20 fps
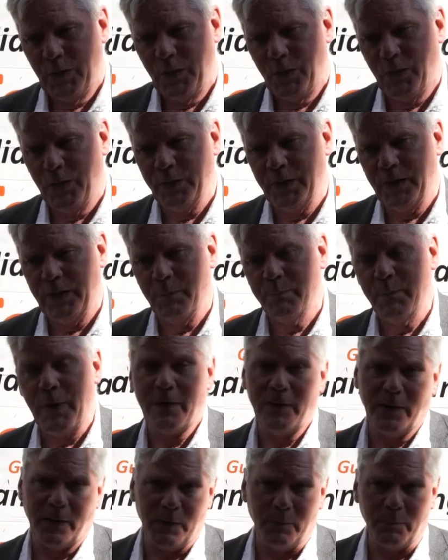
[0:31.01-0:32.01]
on an
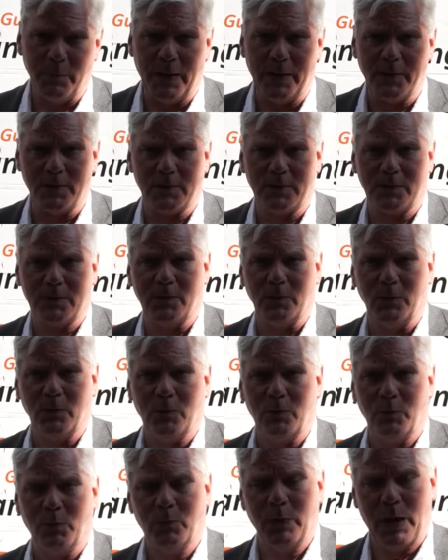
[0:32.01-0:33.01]
American-based
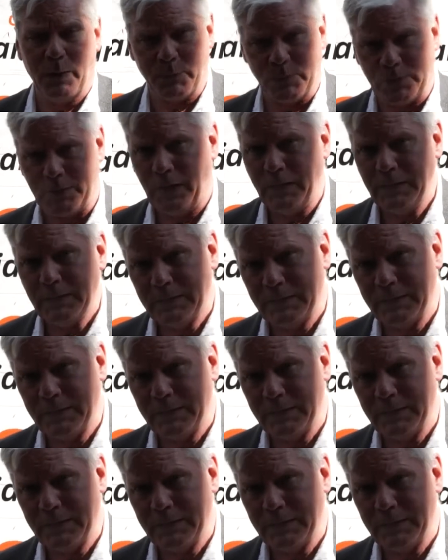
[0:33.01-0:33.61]
website